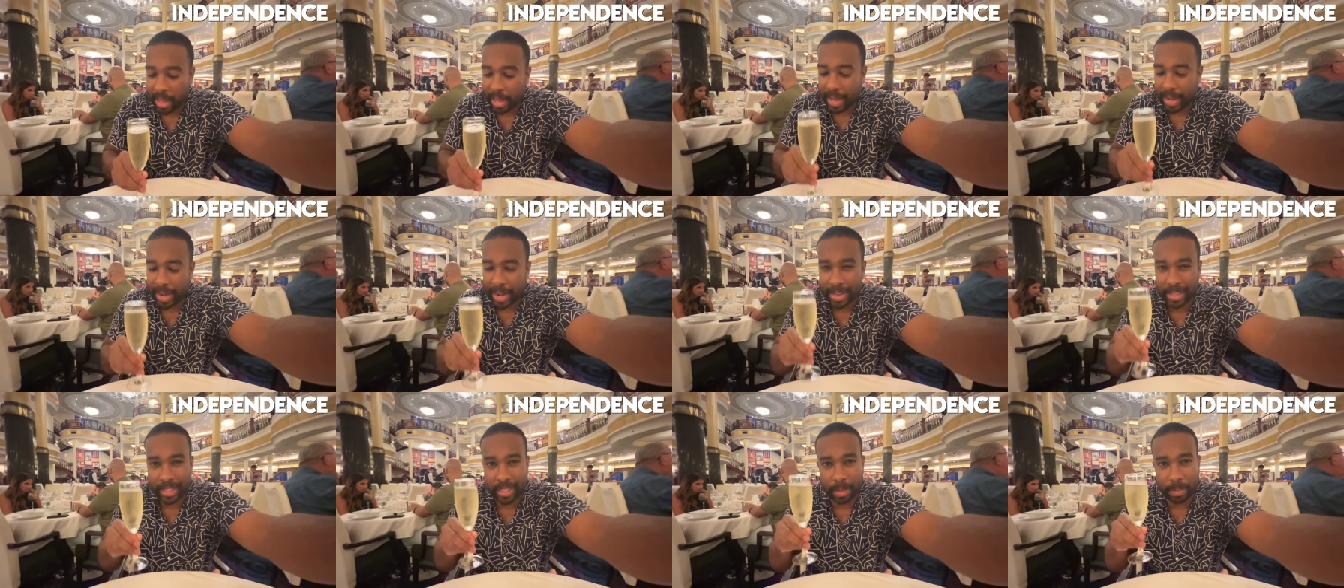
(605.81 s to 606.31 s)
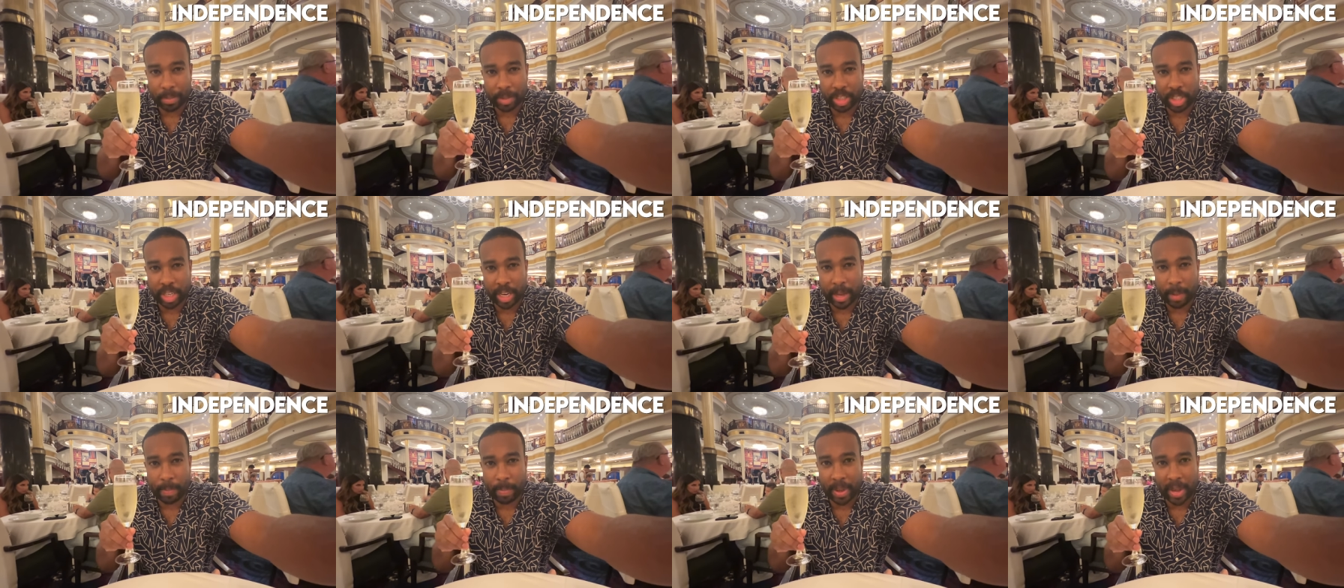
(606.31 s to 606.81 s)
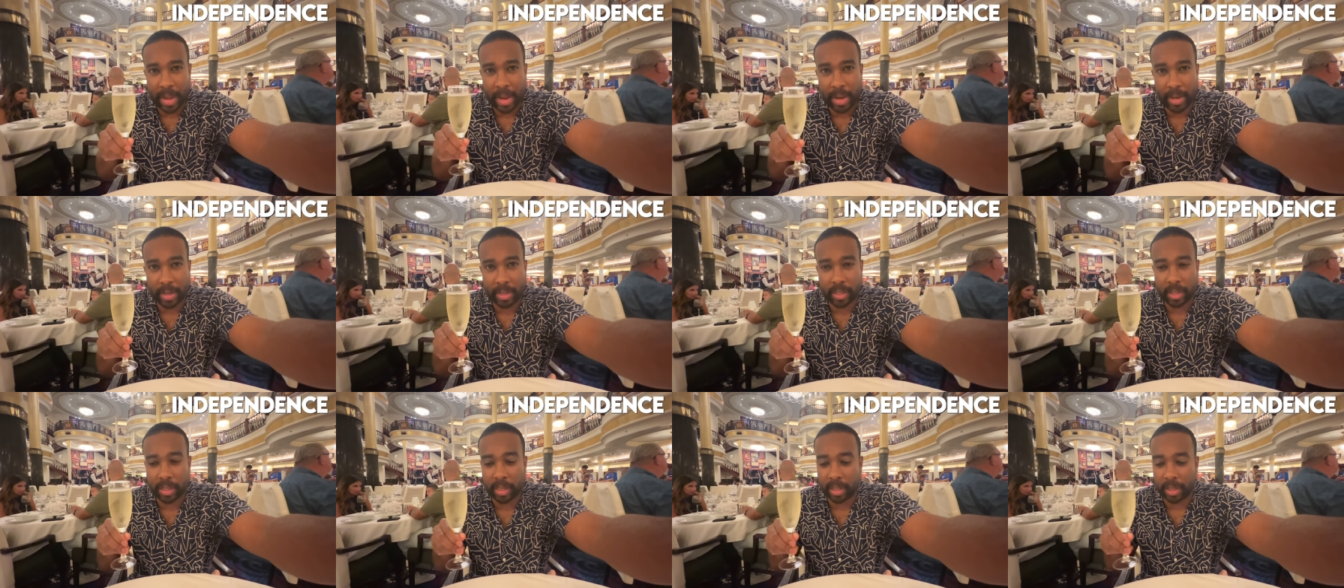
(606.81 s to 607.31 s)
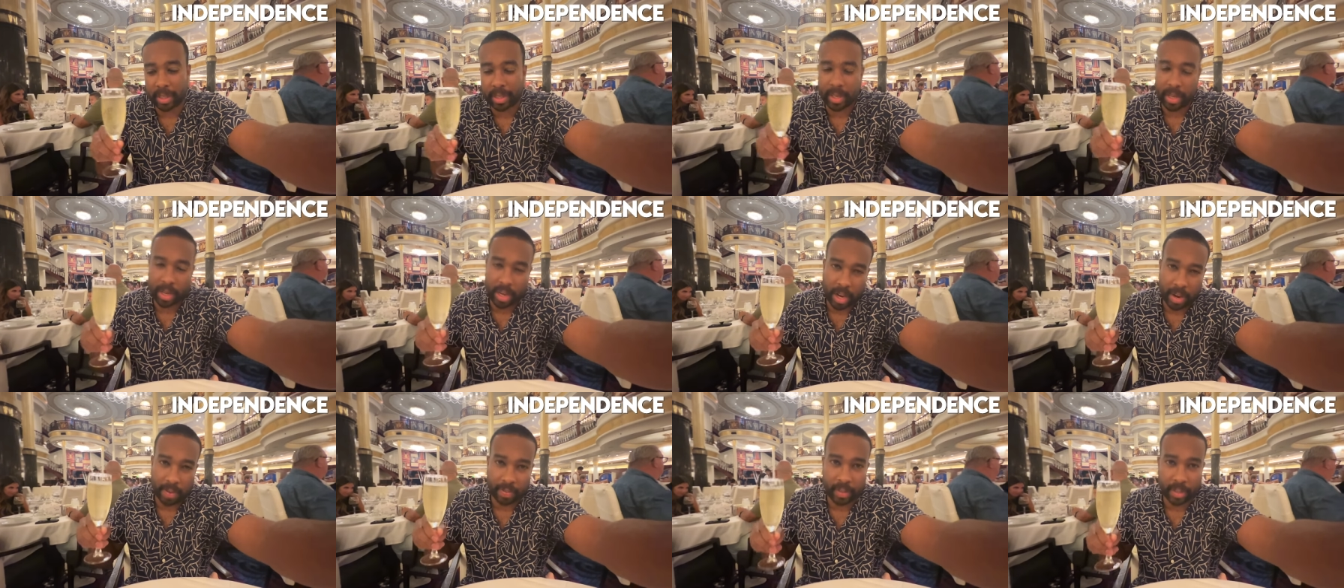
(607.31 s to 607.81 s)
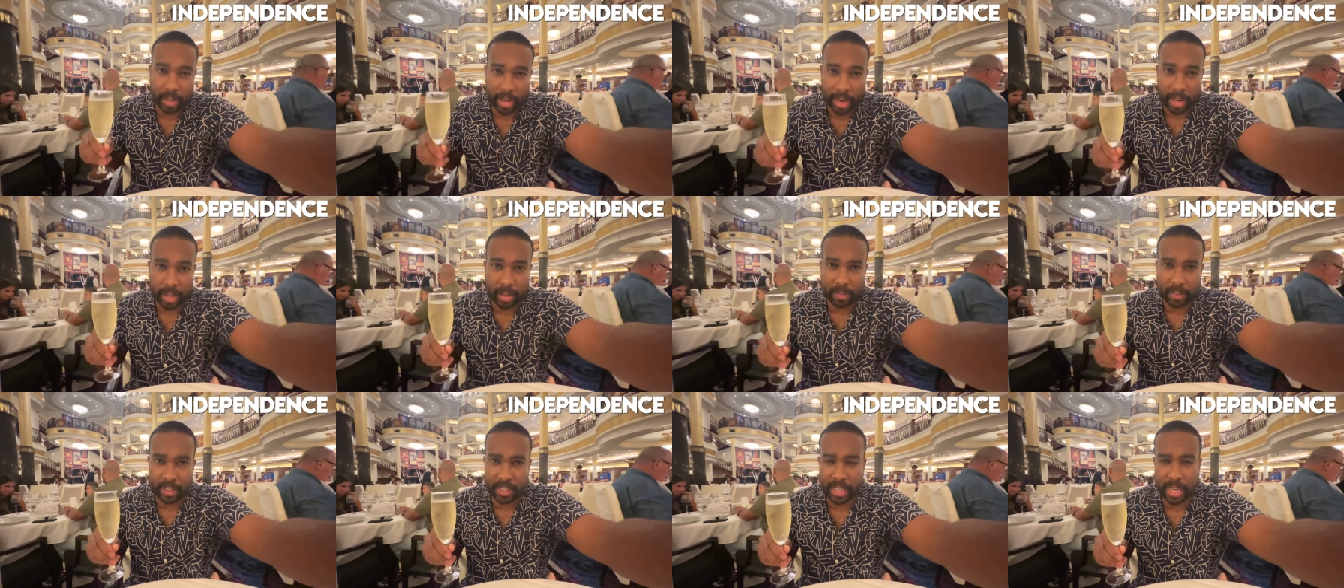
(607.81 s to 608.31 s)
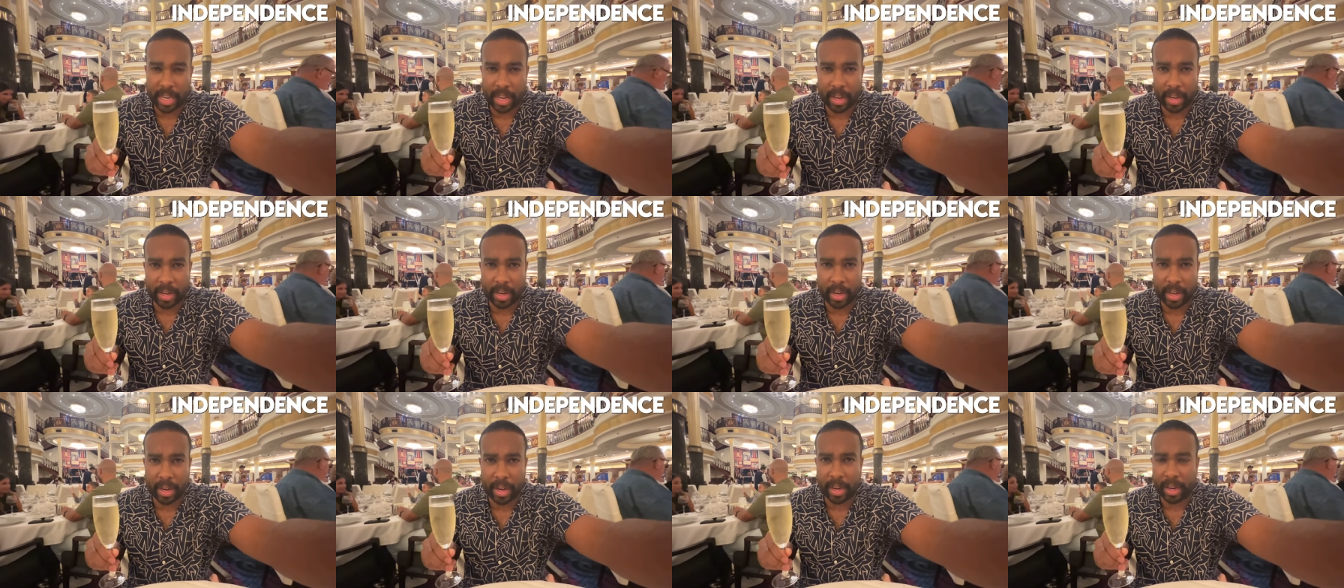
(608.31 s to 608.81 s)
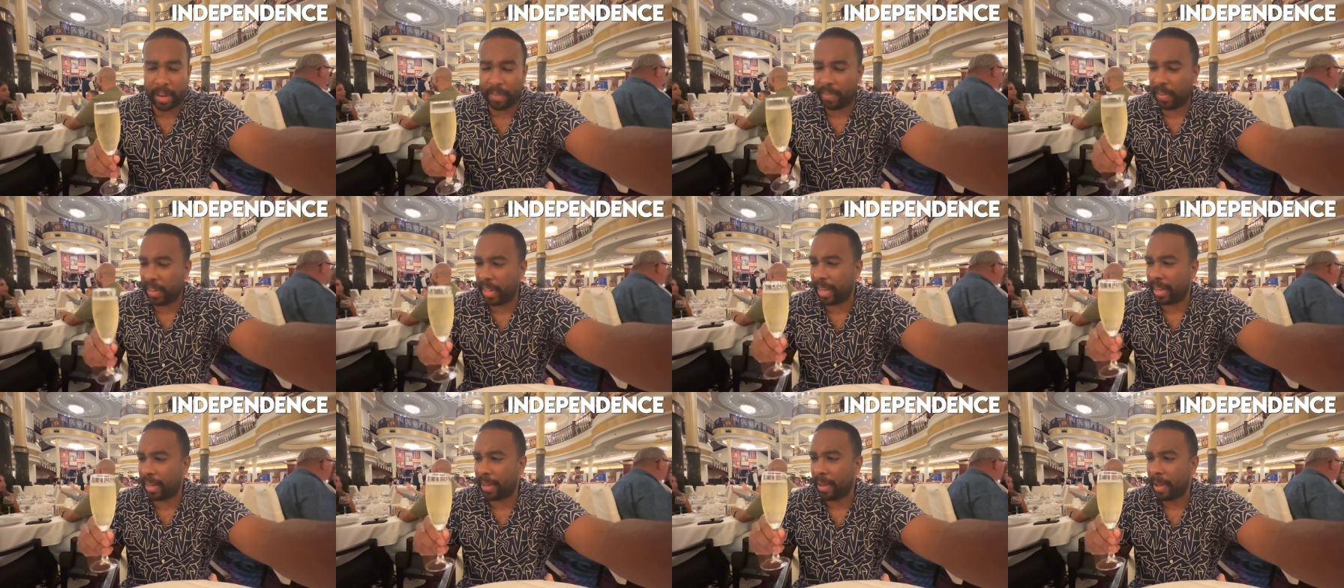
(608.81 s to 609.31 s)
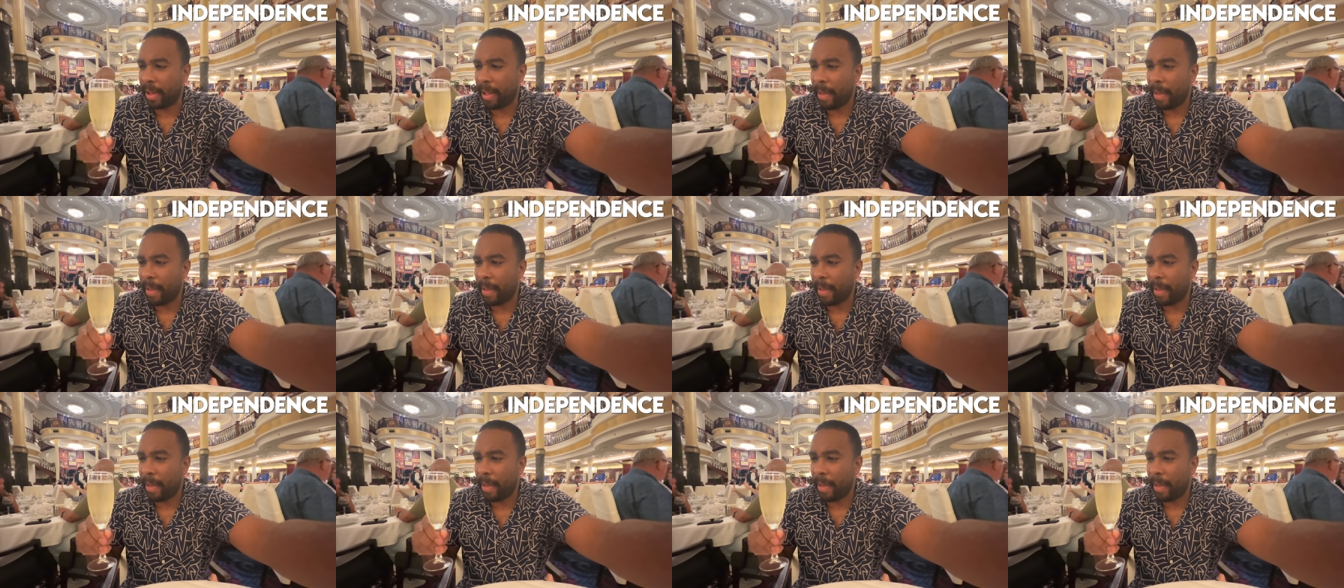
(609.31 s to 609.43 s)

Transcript: I got some champagne to kick off the night of Italian night. I feel like